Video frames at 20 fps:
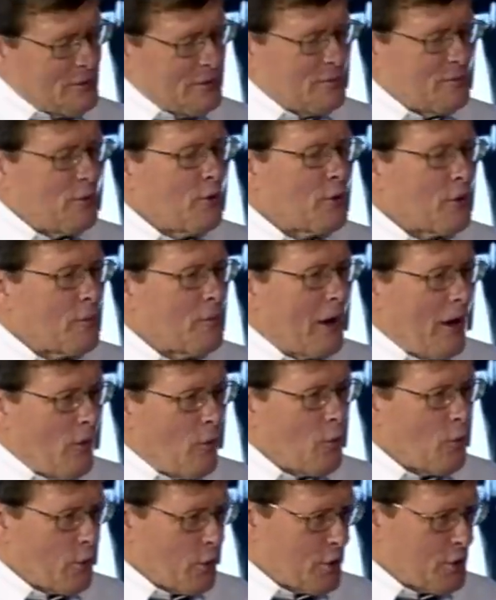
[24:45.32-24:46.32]
bit more
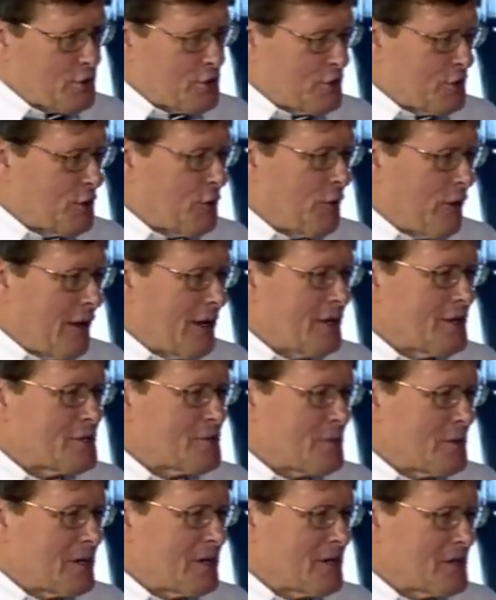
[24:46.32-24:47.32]
about works and
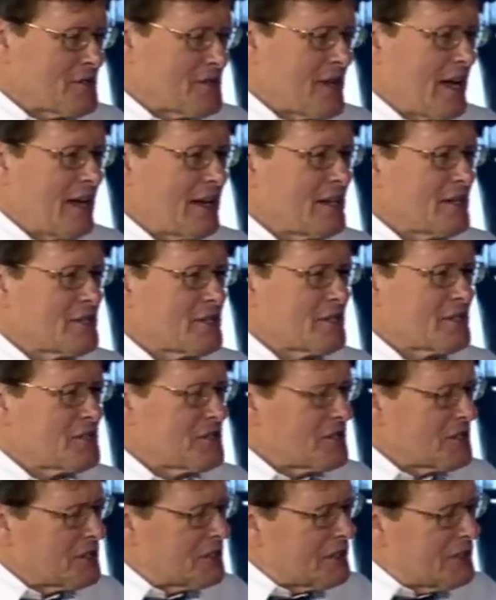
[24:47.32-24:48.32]
grace because okay. that is a
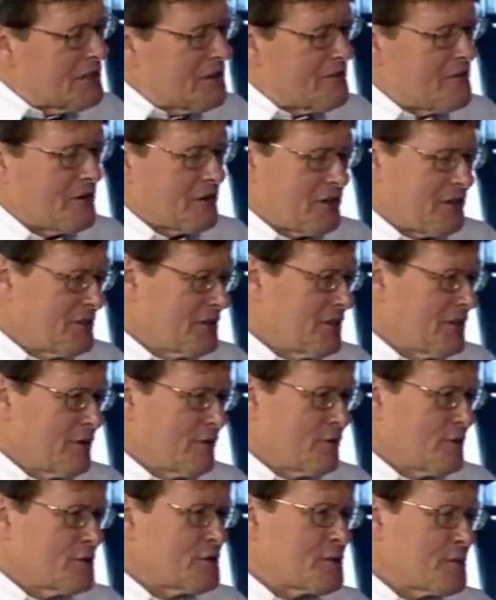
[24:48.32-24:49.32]
significant
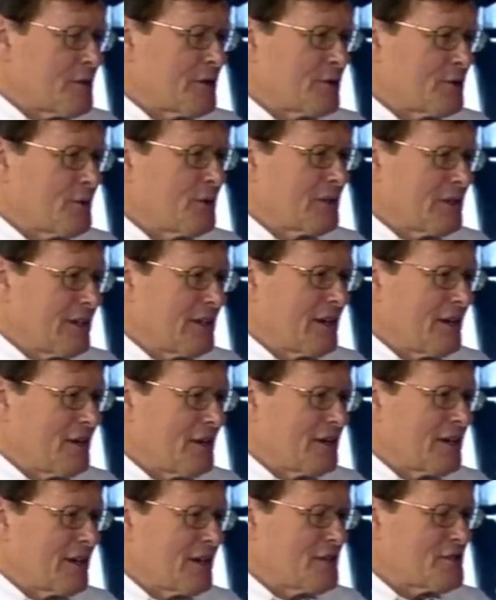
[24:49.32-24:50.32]
difference between yes. the
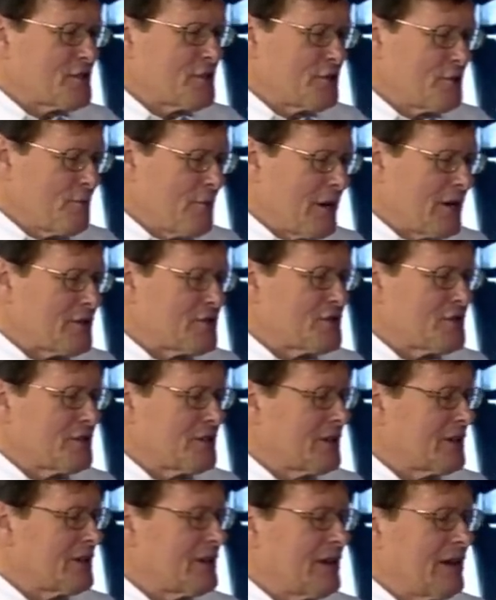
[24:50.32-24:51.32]
LDS and mm -hmm. you mm-hmm.
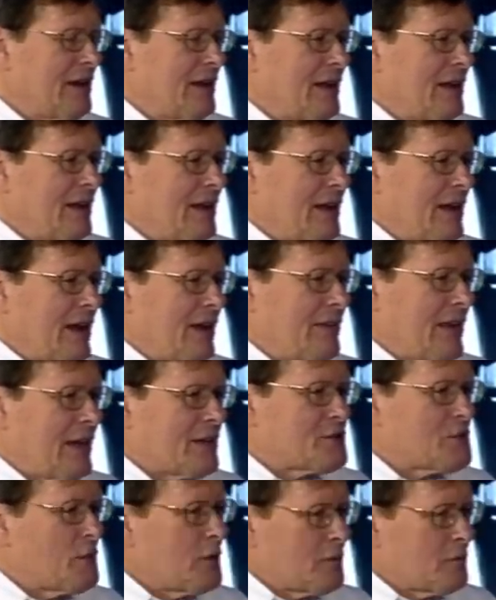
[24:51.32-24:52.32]
mentioned it. And
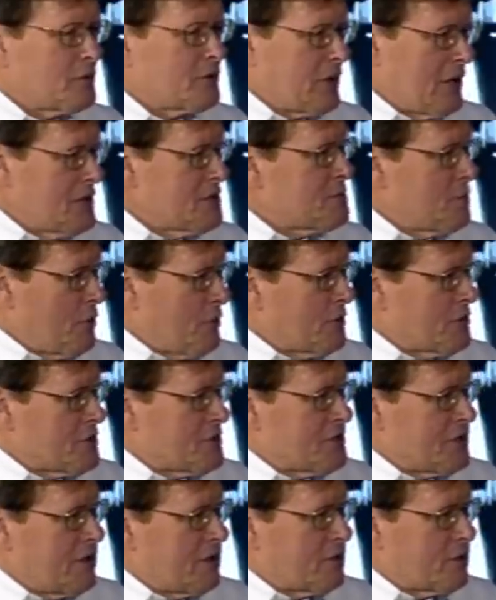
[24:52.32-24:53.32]
that's what does put
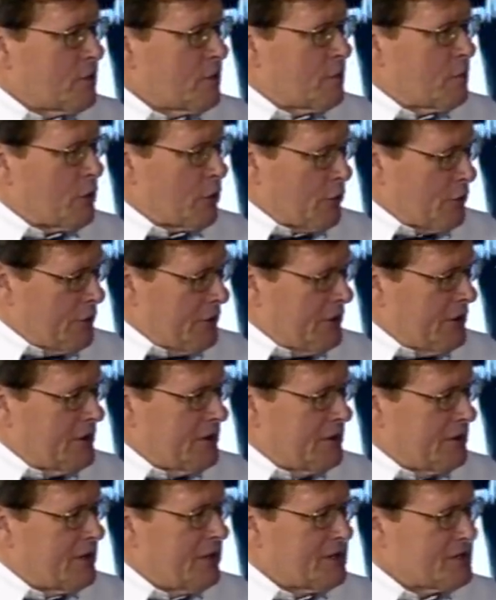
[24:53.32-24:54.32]
us under a burden,
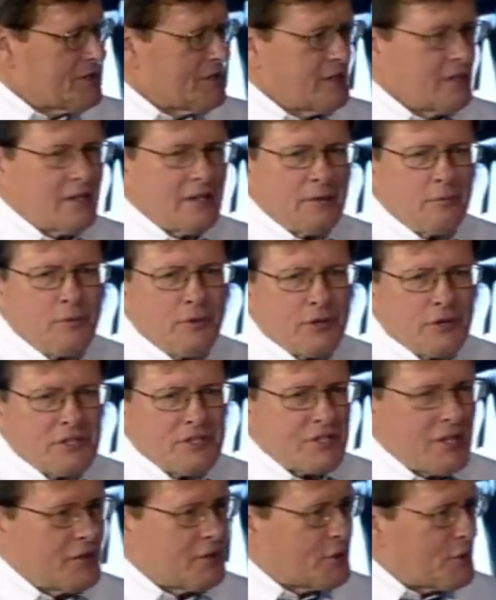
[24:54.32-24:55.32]
doesn't mm -hmm. it? Mm-hmm. And put
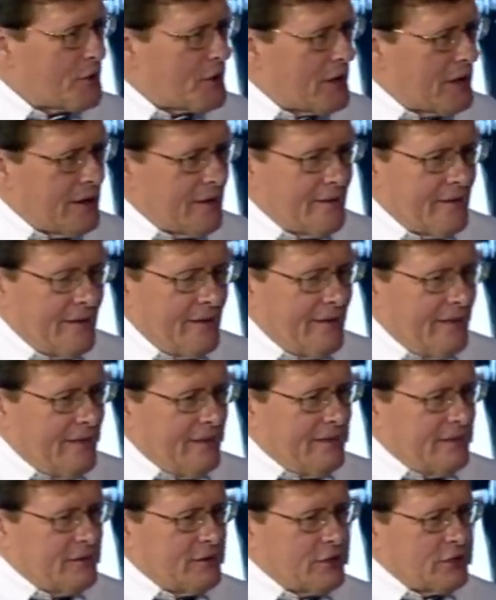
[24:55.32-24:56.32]
us under a
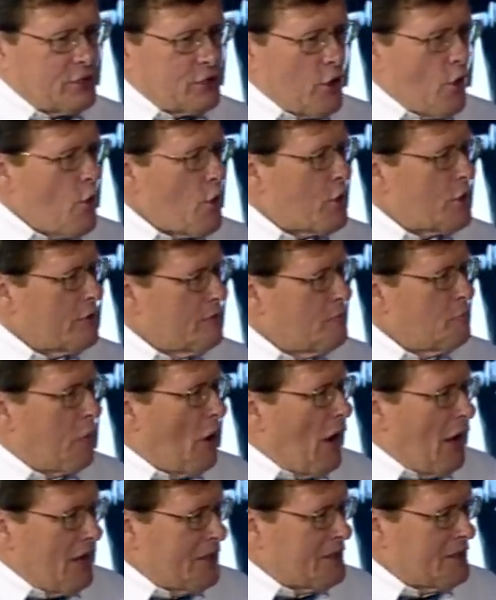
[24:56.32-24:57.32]
the yoke of
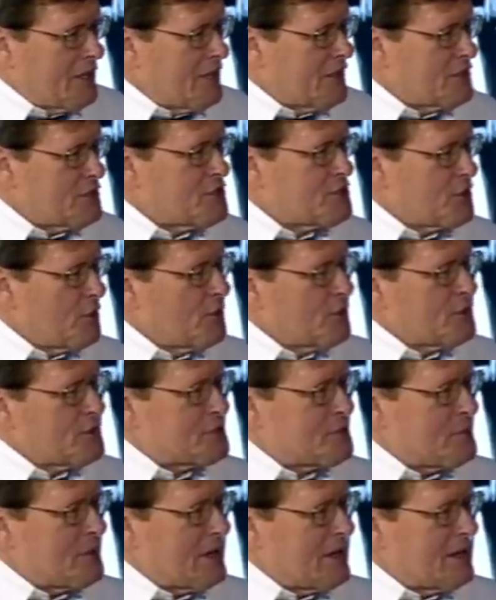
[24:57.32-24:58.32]
bondage, mm -hmm. so to
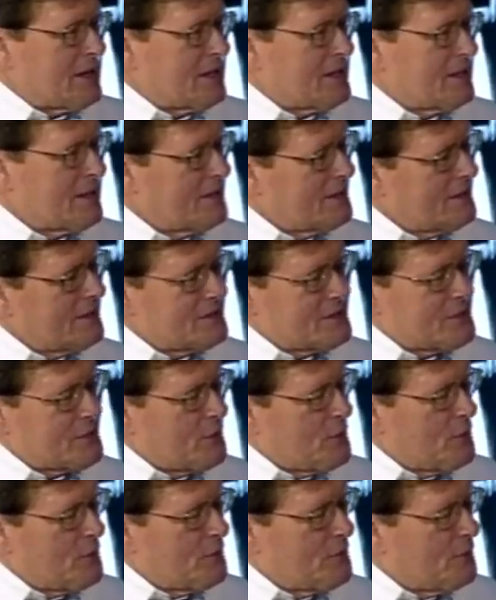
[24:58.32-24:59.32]
speak. Mm-hmm. Uh,
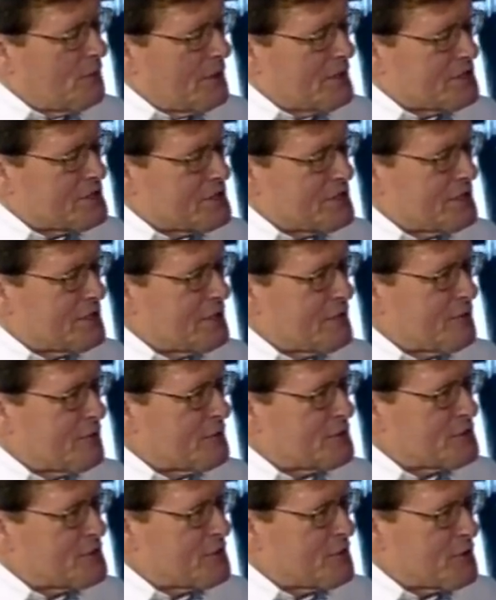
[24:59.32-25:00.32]
so what's the
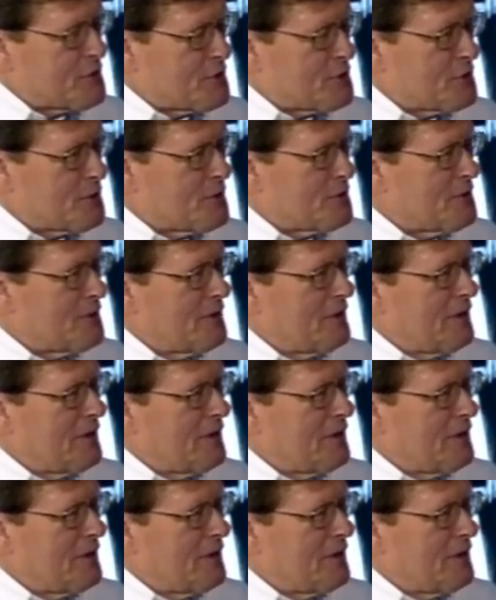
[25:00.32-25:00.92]
difference for you?